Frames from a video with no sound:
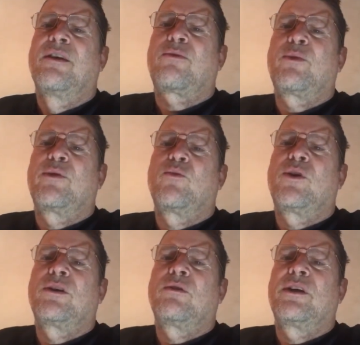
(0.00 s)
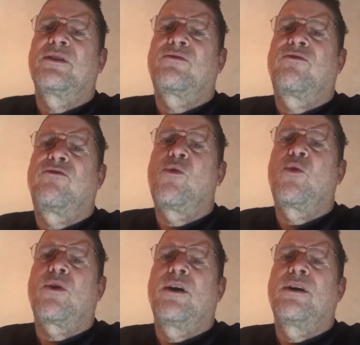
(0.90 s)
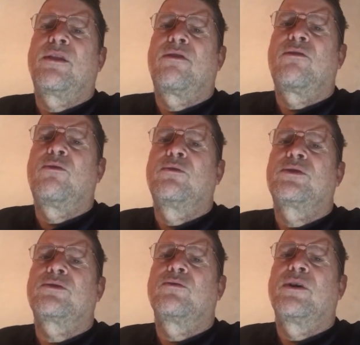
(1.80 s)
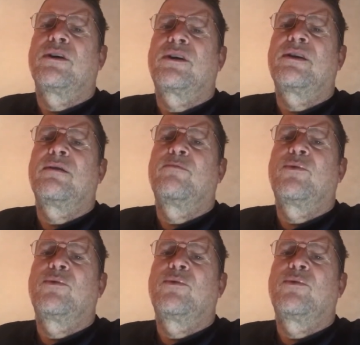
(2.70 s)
3-1 the last 4 on those. So get on